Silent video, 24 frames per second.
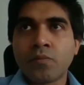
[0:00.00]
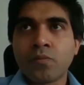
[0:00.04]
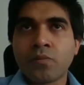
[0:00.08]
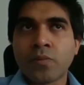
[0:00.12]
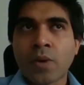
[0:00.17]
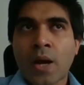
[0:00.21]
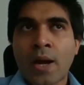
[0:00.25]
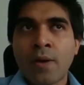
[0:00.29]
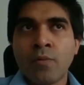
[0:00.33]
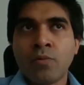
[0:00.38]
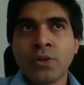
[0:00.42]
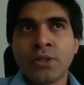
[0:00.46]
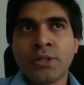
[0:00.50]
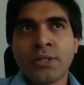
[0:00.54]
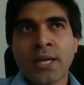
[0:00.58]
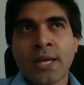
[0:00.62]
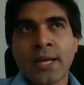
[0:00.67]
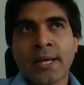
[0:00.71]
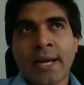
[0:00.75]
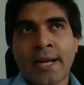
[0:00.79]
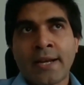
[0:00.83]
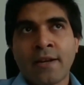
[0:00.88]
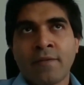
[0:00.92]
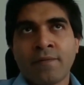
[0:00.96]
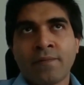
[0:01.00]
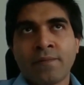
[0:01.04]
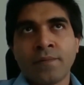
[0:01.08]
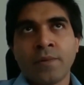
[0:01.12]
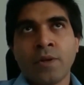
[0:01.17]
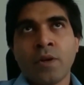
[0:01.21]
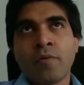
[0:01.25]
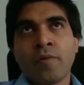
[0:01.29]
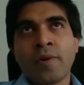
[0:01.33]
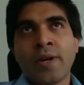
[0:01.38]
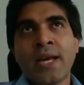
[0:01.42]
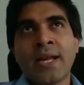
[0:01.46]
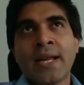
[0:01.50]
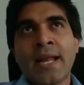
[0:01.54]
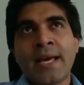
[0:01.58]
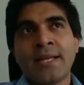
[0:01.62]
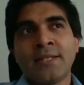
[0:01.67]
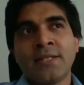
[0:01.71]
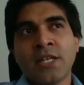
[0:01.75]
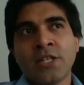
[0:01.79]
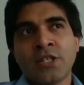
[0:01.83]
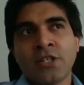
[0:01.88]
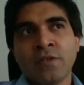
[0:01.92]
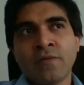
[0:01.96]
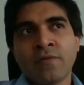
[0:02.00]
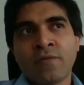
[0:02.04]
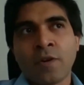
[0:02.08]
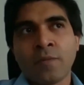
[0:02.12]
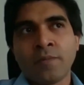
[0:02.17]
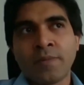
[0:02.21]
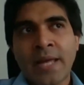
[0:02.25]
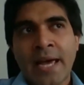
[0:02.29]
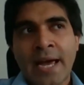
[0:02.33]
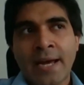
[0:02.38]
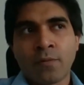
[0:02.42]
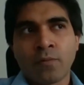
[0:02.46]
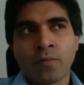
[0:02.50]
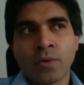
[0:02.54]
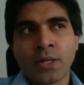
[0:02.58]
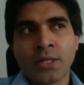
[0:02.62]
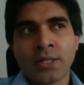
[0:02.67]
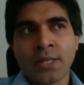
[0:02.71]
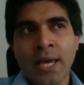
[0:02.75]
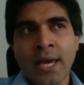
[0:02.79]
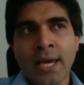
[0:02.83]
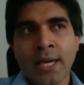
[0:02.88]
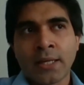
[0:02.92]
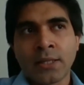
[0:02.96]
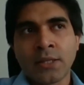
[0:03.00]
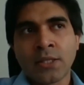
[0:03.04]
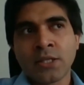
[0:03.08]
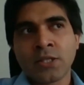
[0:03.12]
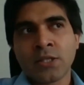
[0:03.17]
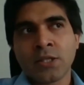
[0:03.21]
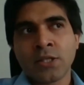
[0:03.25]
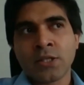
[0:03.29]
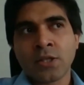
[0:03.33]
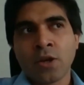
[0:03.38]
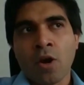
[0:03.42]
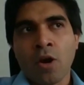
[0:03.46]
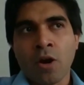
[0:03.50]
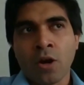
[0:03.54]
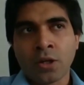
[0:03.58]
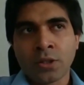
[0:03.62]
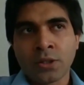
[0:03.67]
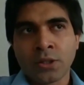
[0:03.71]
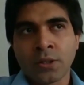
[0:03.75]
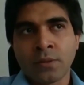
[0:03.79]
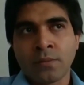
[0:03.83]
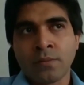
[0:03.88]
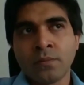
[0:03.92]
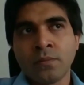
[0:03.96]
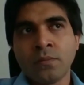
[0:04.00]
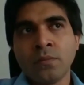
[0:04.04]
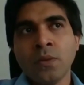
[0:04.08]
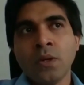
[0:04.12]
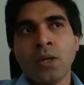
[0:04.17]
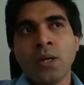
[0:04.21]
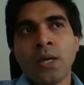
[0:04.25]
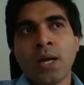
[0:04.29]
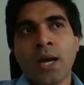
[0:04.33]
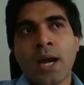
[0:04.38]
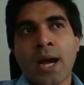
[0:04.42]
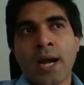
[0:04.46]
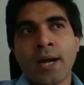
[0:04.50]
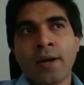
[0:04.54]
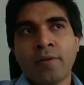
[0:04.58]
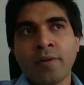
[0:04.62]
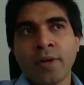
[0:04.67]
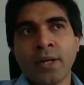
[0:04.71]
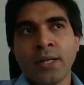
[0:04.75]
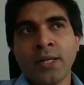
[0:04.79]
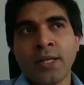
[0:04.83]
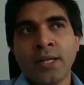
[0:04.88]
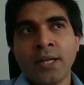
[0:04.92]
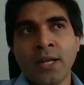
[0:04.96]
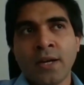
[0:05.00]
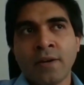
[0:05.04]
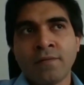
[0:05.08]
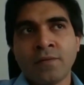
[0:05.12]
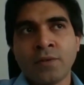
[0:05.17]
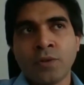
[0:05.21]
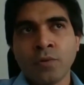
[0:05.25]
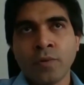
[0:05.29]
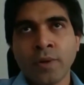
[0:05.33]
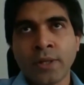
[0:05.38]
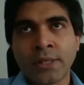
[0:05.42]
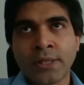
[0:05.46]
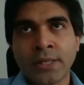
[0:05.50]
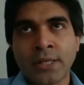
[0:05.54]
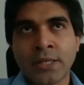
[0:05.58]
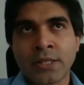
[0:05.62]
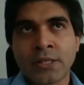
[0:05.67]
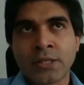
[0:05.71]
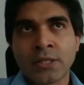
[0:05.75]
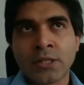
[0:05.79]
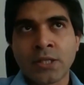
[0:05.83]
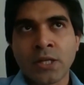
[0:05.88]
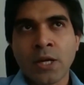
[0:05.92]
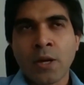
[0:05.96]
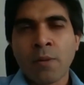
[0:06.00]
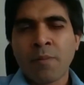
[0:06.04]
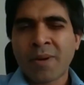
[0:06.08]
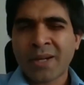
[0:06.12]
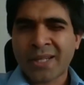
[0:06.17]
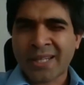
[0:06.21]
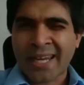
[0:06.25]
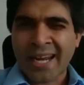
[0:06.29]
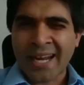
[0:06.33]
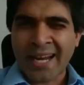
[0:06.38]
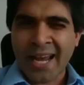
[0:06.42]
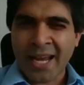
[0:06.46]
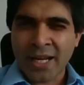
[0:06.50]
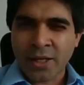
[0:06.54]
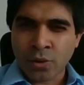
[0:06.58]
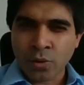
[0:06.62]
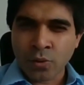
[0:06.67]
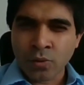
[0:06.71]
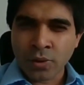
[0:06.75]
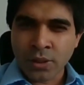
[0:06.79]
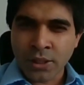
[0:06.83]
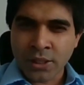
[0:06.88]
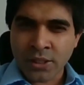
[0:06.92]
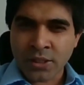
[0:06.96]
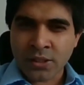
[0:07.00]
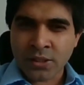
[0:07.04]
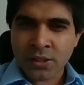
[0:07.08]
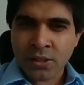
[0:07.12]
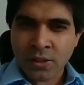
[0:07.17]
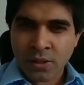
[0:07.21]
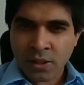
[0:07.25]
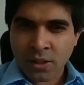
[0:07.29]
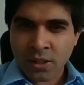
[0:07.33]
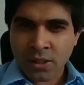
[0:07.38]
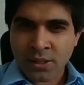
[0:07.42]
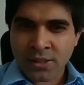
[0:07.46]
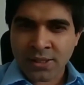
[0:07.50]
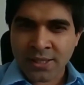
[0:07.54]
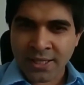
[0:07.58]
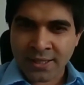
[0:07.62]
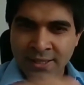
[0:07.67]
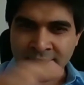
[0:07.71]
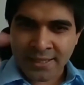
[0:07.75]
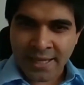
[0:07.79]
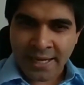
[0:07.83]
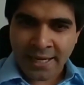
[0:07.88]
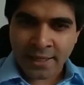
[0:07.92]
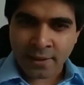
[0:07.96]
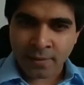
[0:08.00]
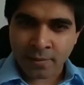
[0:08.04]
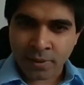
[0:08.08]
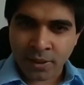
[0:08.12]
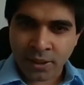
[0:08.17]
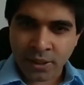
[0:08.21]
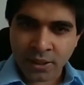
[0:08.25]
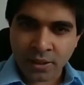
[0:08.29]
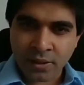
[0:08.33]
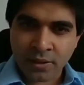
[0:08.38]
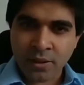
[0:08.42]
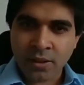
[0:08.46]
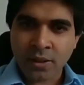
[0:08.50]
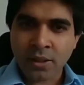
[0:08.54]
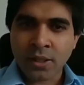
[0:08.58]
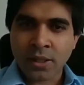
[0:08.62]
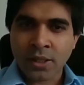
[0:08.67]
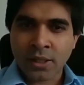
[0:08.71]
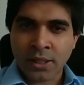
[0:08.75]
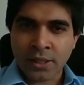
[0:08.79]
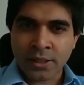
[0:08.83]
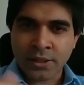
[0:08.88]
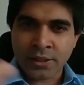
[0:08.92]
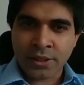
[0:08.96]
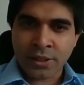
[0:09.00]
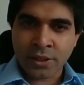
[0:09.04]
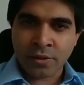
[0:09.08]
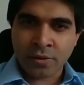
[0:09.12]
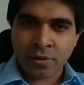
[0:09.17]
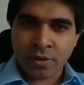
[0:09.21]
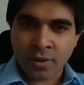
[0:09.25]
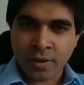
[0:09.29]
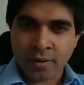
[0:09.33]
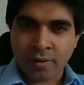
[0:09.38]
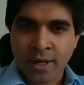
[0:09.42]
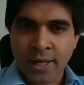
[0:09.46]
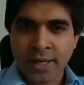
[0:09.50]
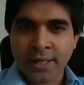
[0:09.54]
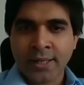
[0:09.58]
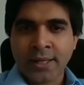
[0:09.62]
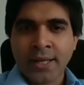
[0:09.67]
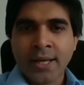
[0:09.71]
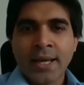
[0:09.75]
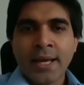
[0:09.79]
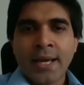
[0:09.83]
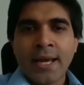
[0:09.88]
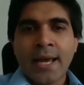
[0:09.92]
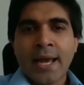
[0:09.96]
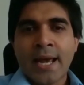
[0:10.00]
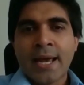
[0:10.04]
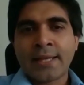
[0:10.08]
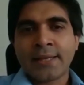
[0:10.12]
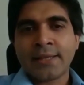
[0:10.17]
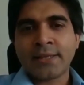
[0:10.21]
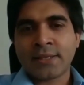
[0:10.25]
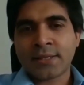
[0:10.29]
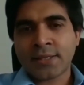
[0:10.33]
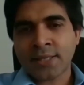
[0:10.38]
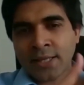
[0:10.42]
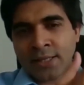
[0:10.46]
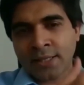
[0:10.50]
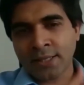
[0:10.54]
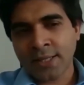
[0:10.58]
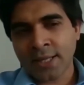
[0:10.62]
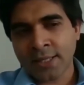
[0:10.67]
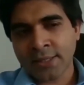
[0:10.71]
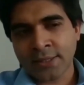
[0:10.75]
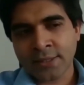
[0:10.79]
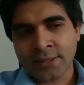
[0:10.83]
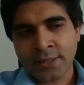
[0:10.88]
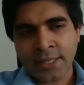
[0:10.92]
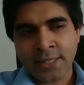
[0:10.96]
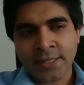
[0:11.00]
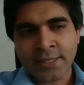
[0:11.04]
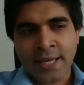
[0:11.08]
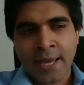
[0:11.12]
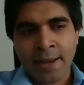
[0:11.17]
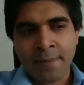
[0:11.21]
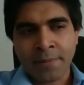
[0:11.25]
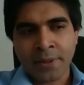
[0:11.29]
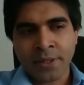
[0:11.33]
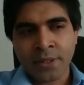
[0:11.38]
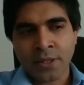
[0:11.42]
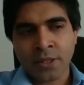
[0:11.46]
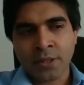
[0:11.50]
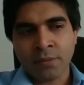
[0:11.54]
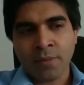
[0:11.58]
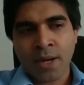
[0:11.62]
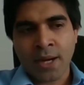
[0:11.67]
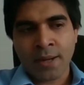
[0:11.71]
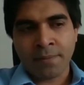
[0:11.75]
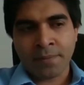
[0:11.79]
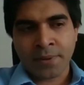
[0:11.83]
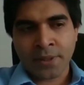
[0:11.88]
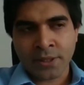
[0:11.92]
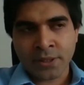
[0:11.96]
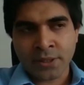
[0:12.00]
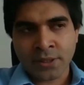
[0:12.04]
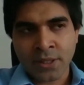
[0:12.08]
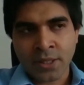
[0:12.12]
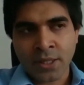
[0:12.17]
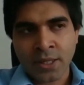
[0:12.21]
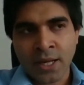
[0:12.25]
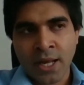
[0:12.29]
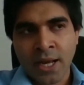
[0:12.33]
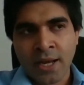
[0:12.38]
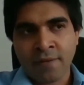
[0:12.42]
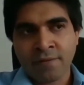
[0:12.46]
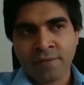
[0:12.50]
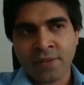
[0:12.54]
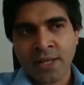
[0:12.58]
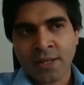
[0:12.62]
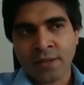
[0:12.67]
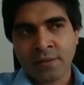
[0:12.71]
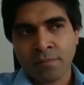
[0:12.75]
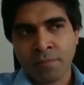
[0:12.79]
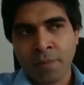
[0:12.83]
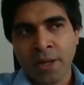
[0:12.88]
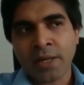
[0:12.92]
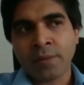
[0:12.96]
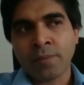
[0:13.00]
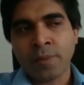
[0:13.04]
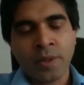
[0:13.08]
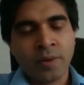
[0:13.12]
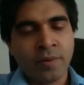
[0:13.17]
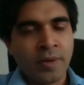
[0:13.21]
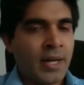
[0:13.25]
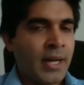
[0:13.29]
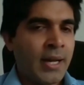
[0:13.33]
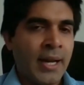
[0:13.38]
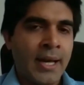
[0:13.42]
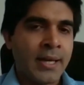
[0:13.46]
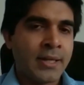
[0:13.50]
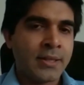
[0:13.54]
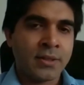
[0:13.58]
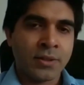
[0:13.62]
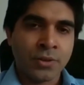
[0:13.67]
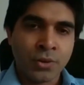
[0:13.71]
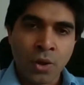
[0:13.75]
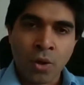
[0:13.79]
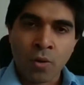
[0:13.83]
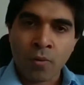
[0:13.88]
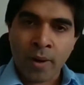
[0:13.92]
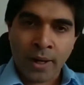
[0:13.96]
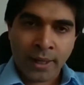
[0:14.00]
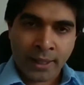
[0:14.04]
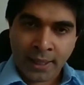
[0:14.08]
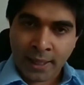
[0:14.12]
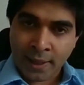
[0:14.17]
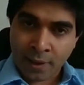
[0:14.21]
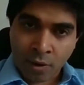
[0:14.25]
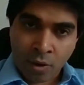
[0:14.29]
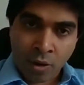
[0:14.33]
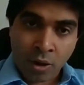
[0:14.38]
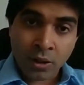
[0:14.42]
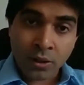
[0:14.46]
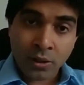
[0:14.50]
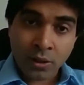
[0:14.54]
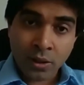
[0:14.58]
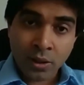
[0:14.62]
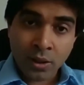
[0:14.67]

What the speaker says: I would say, kind of realization from that was, hey, this is awesome. I really love doing this, but can I do this sustainably, continually, right? And certain other things happened in my personal life that made me realize, no, I cannot.